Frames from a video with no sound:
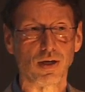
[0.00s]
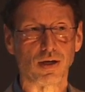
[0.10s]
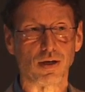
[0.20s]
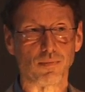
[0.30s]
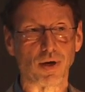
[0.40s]

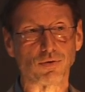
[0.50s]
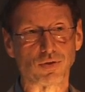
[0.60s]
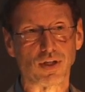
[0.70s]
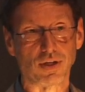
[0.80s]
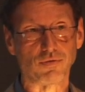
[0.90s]
um,
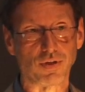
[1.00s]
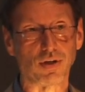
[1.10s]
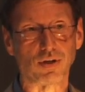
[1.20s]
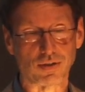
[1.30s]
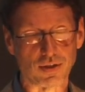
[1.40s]
outside of the
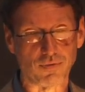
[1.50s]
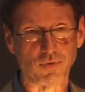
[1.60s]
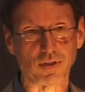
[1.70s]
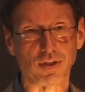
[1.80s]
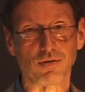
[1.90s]
arts,
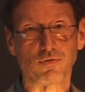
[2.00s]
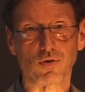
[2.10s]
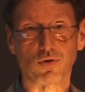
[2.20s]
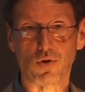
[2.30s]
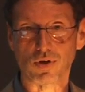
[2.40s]
obviously,
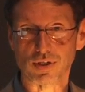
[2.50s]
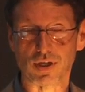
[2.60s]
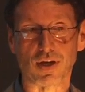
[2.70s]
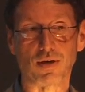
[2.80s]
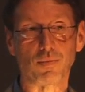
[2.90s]
for a long
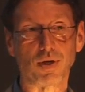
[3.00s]
time,